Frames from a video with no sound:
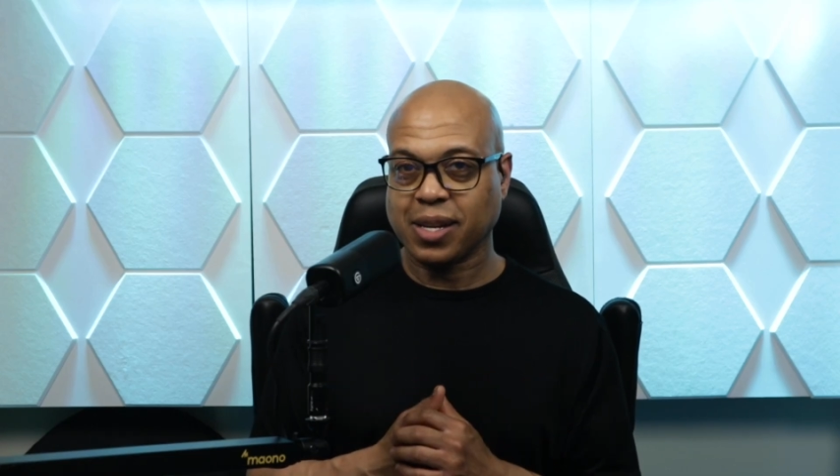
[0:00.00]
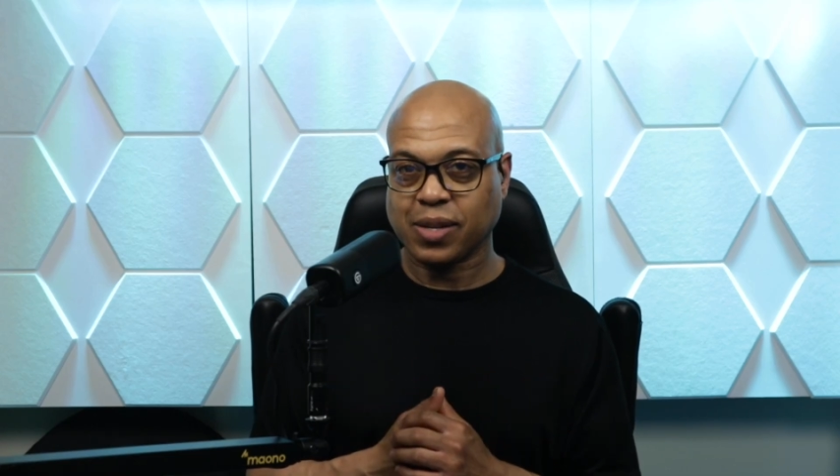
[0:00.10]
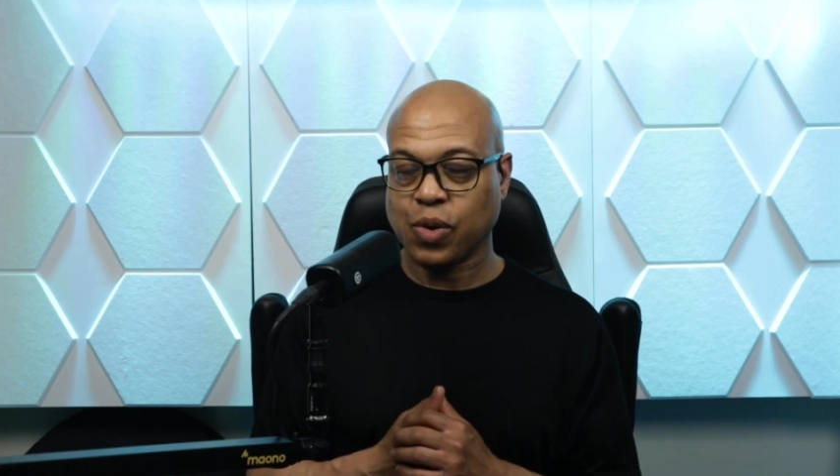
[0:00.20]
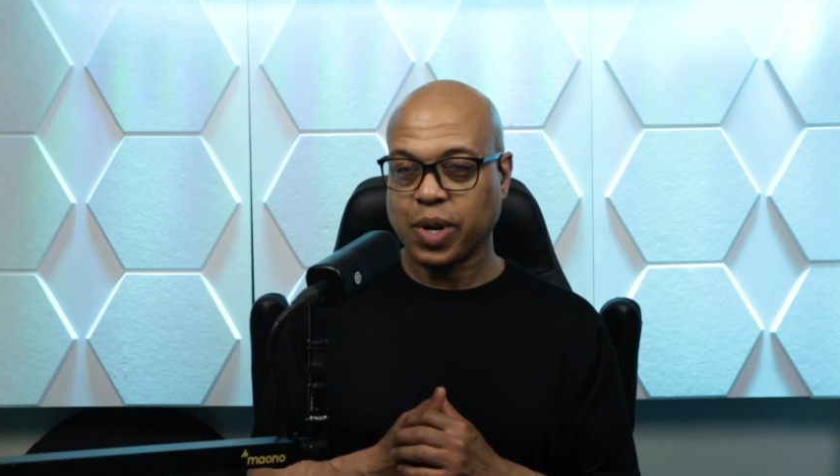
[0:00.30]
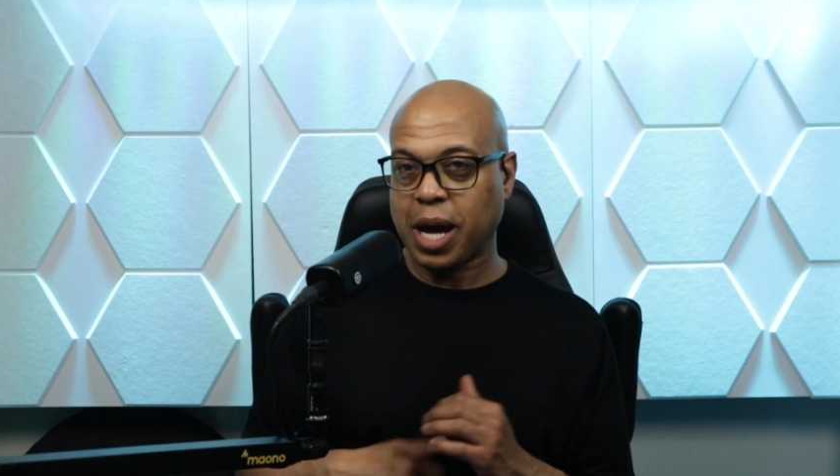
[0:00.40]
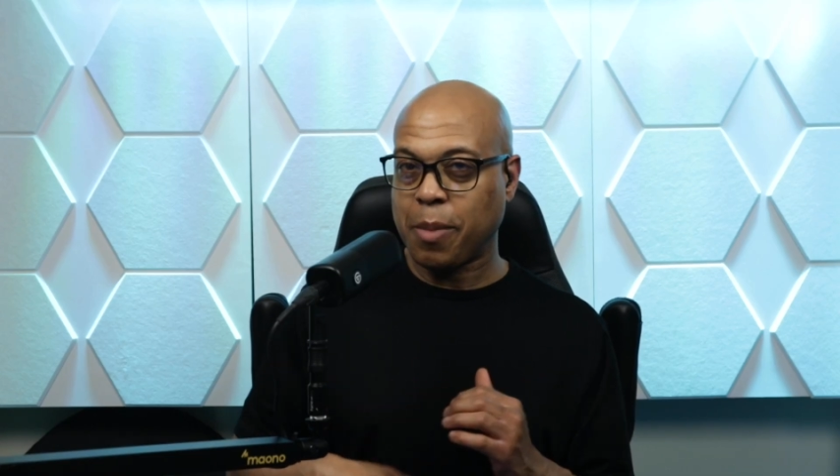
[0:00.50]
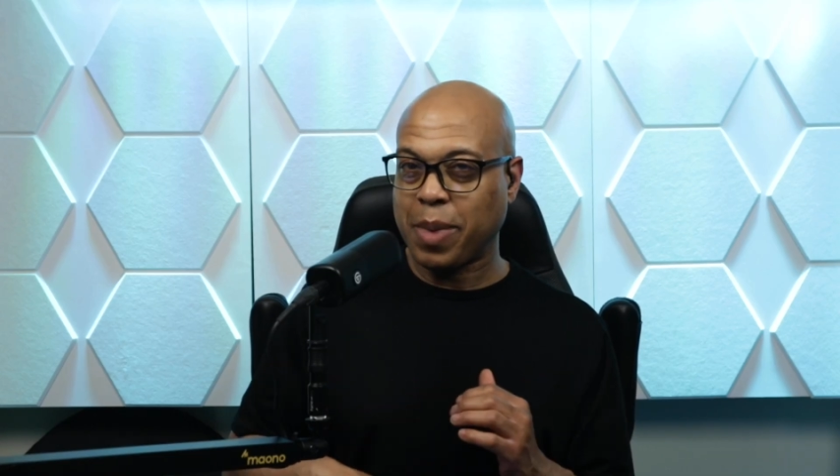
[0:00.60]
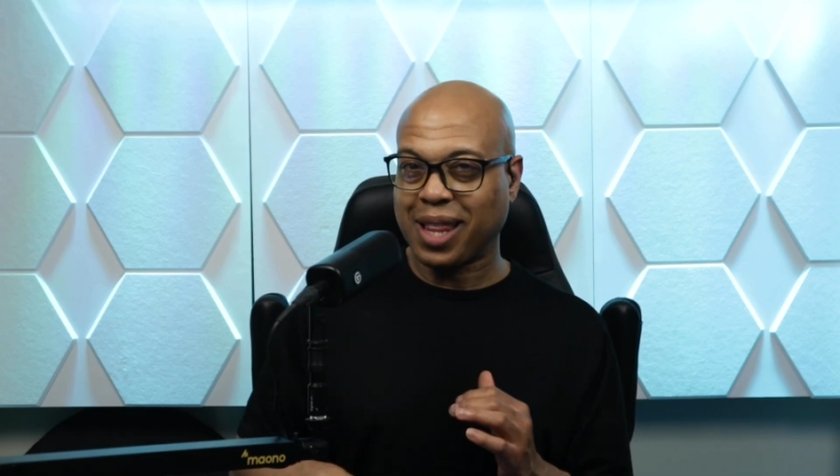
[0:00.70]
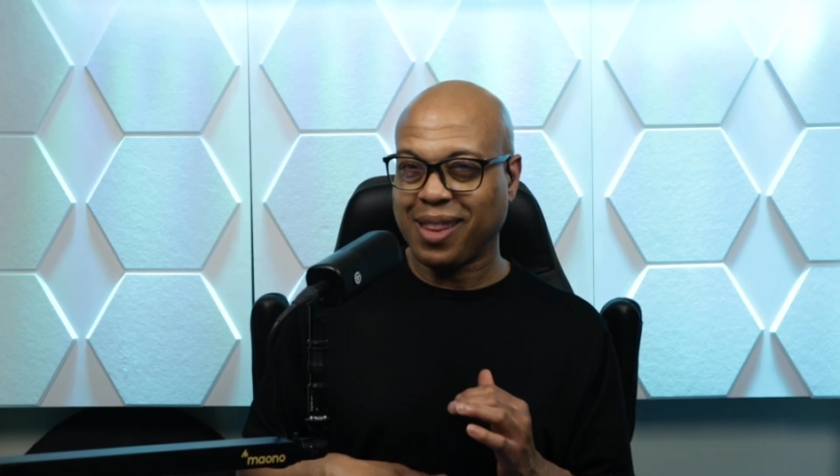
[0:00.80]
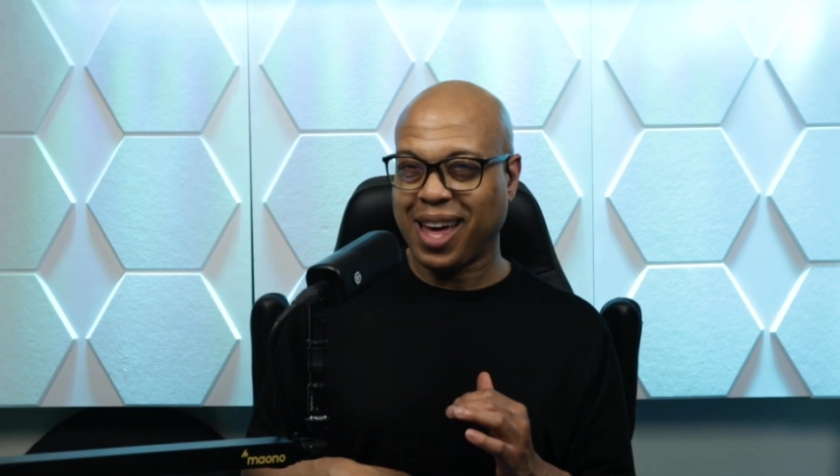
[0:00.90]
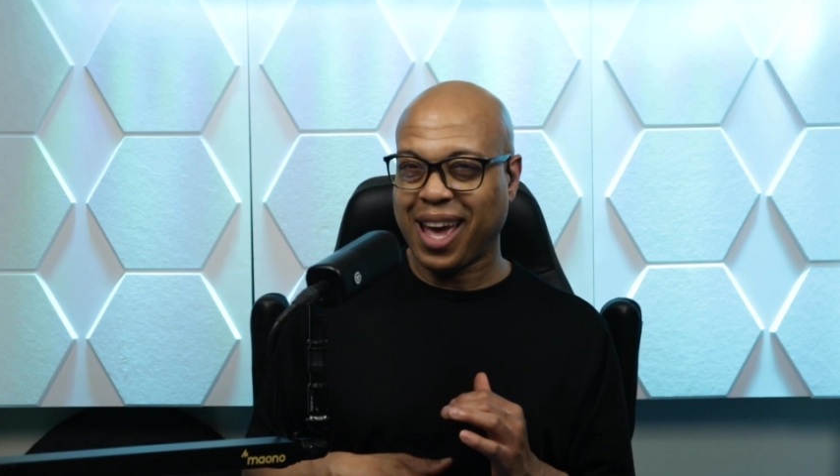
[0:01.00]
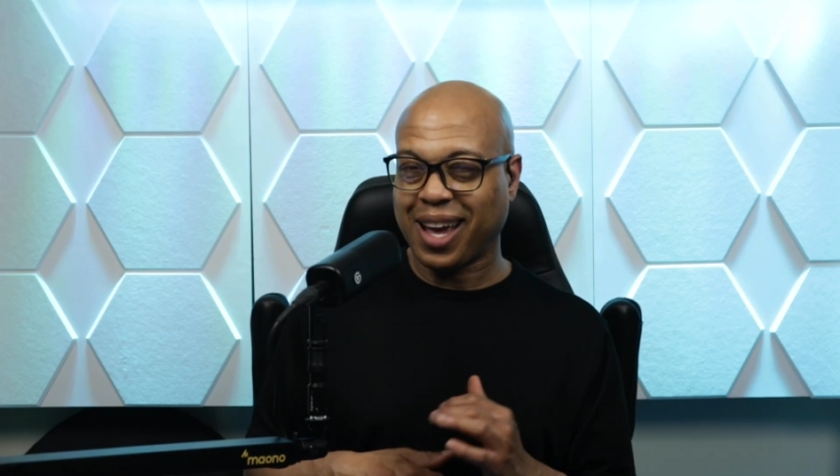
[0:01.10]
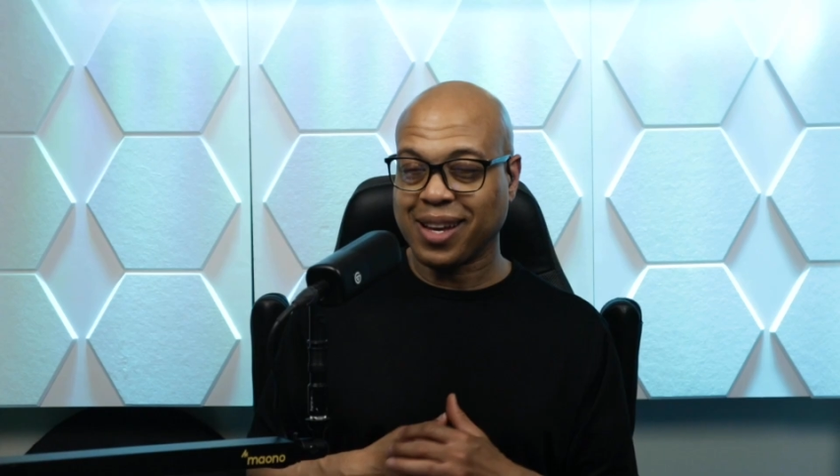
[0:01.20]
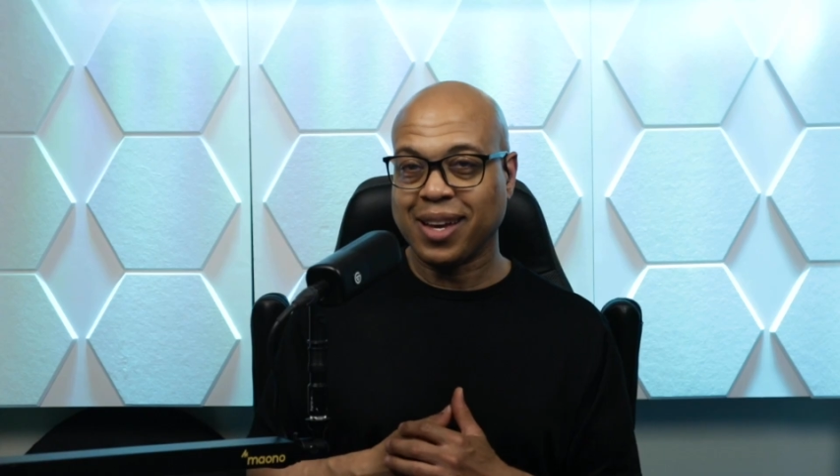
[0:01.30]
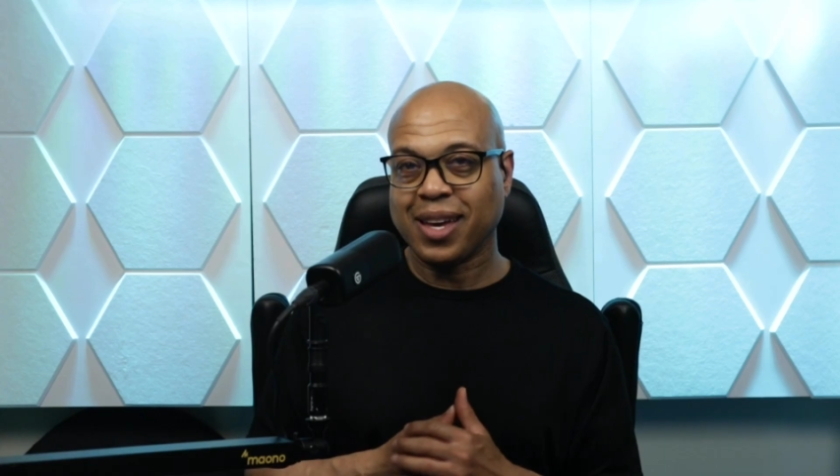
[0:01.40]
going down my
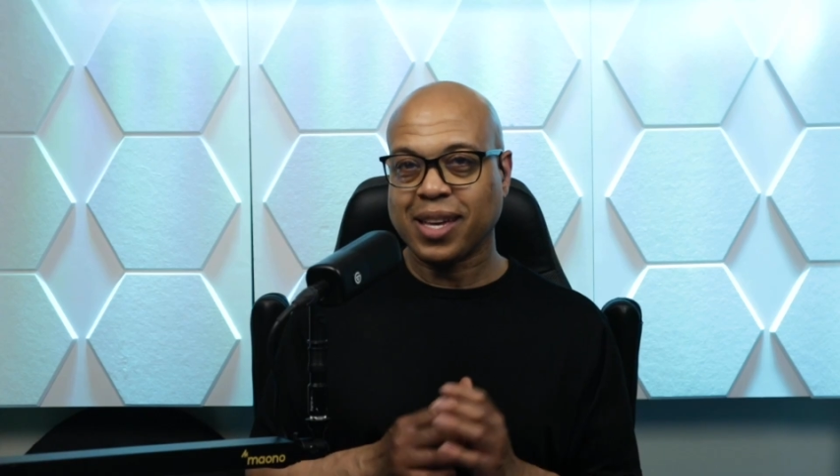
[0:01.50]
leg,